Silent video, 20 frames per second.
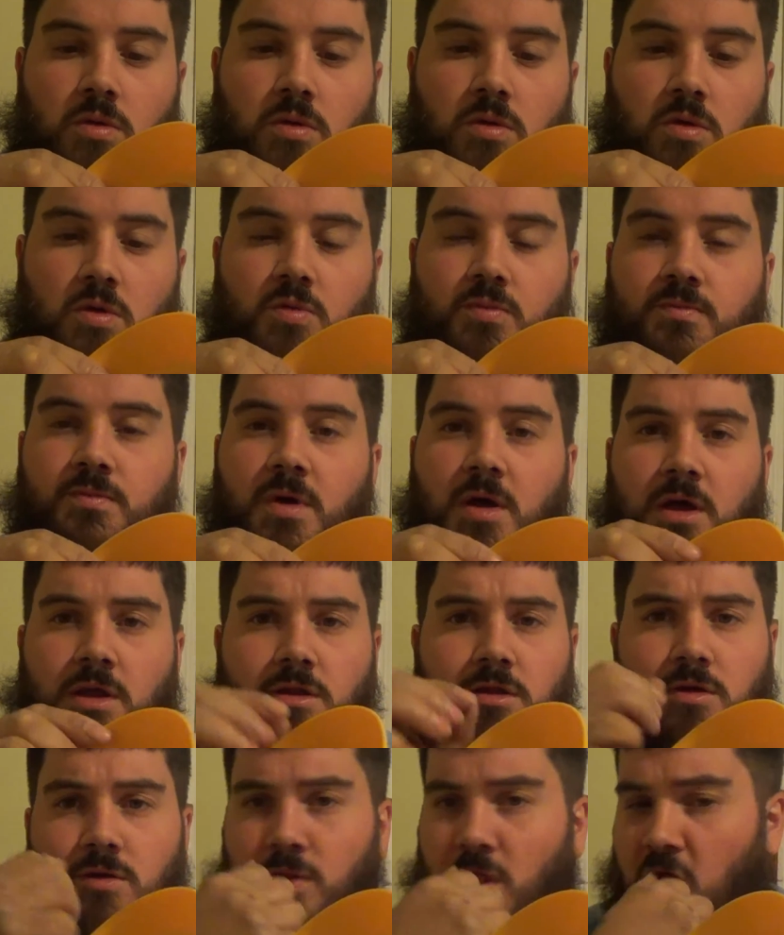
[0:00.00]
Oh, had a
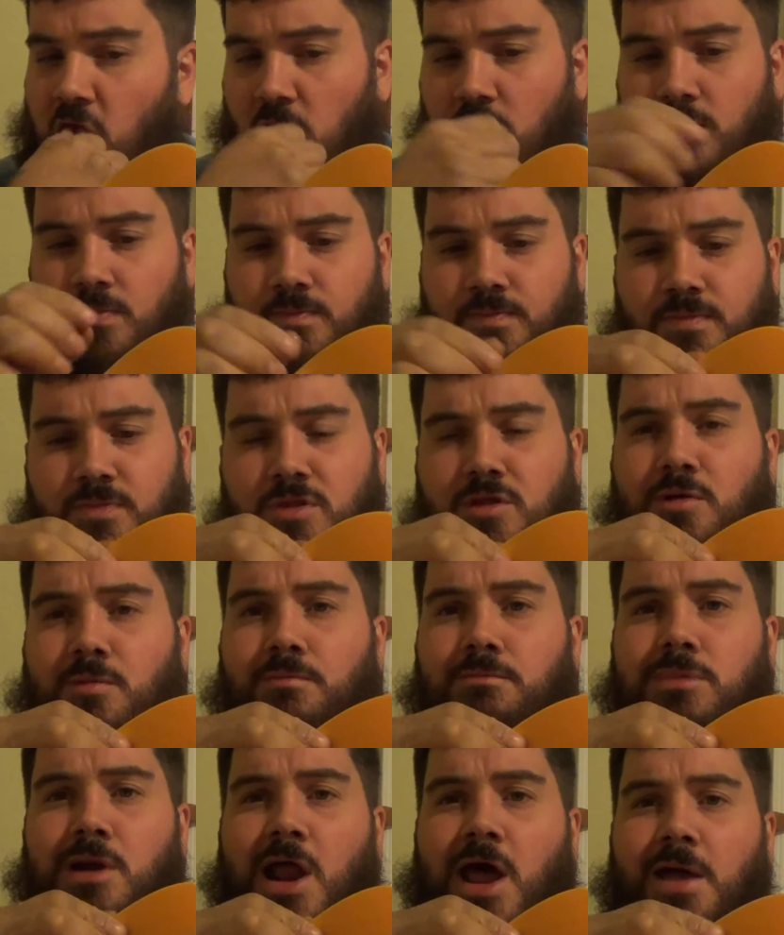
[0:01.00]
little
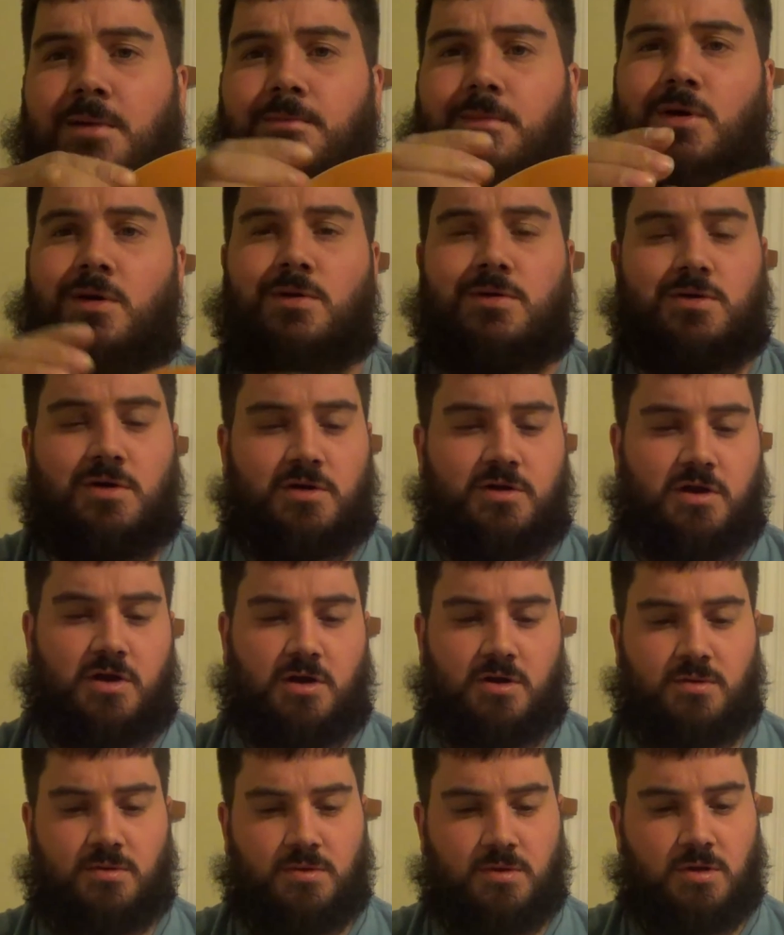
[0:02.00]
little black mark on
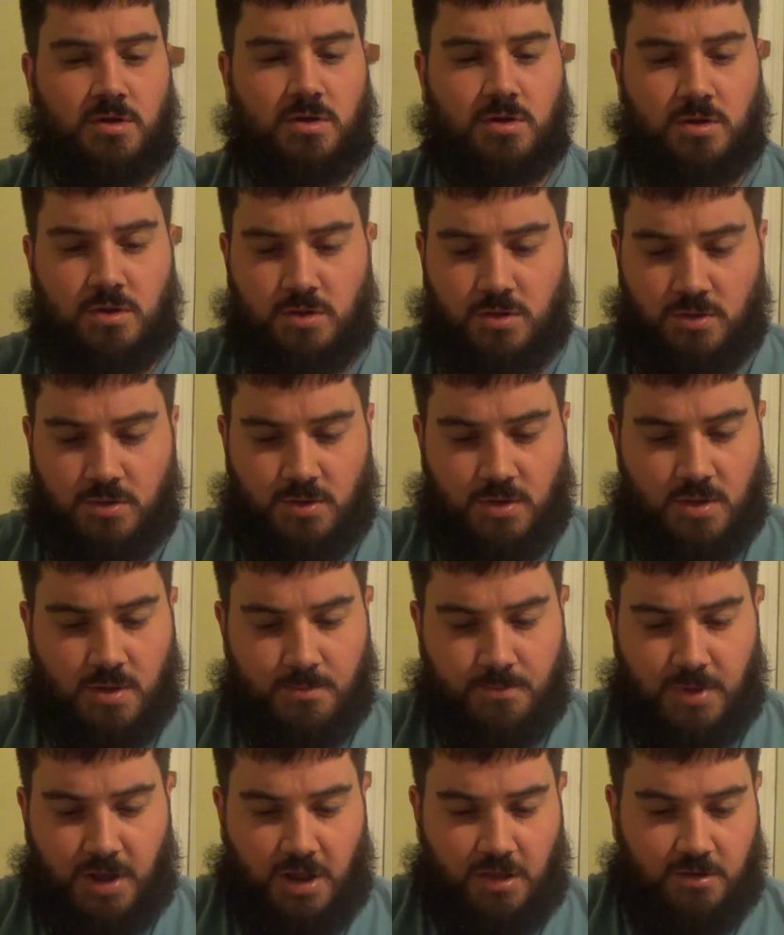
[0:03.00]
there.
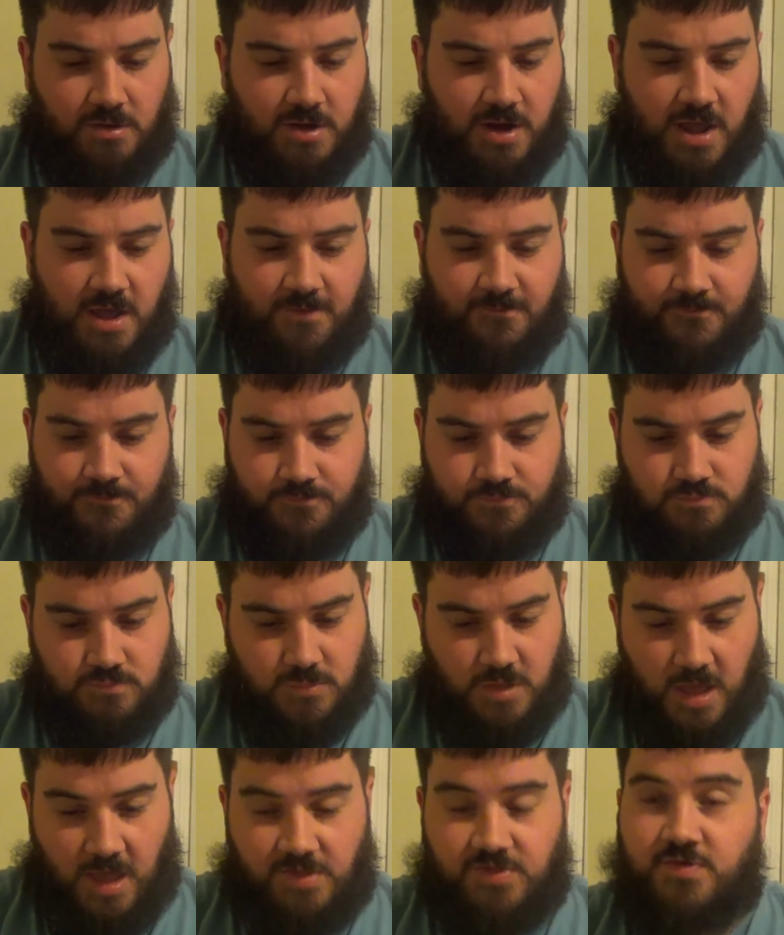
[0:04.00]
But other than that,
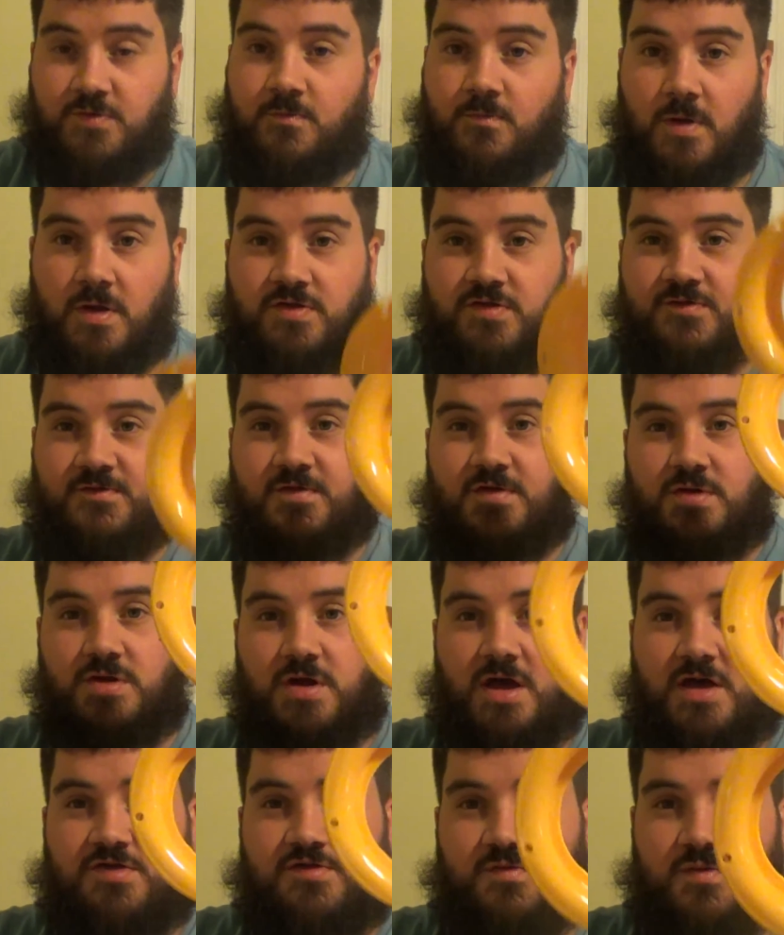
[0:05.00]
that's a real
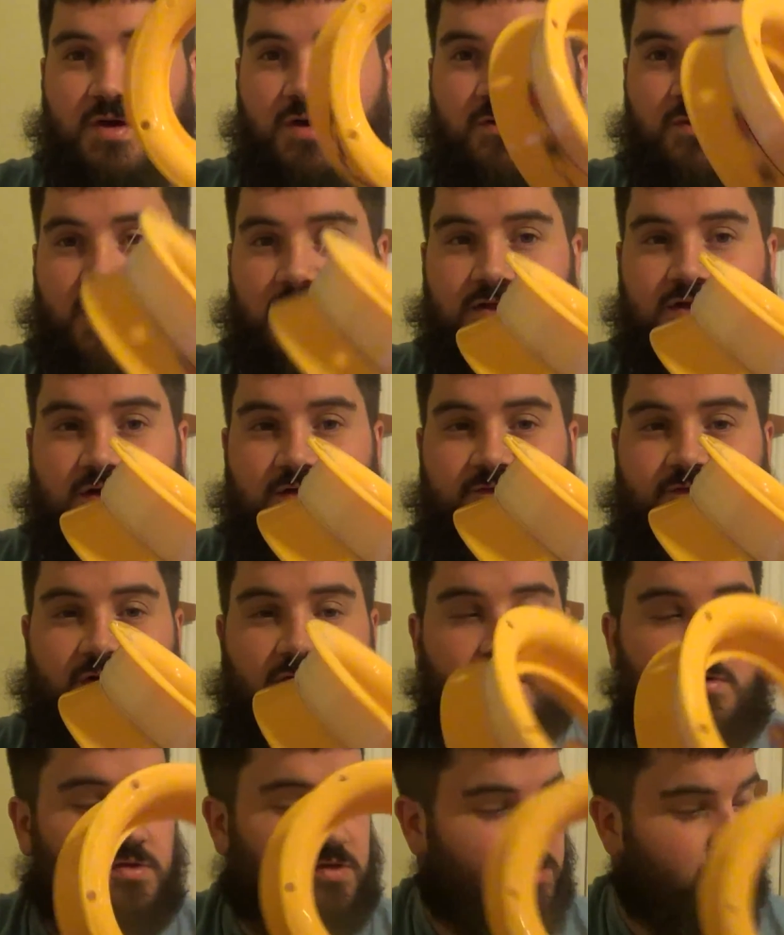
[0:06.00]
nice rig right there,
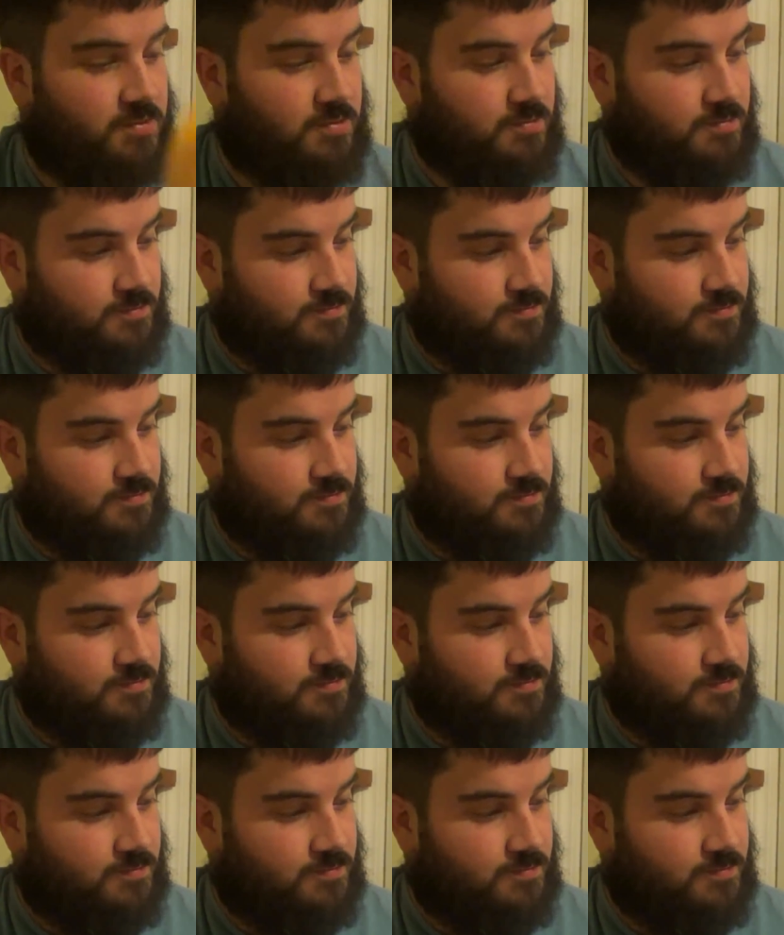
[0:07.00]
folks.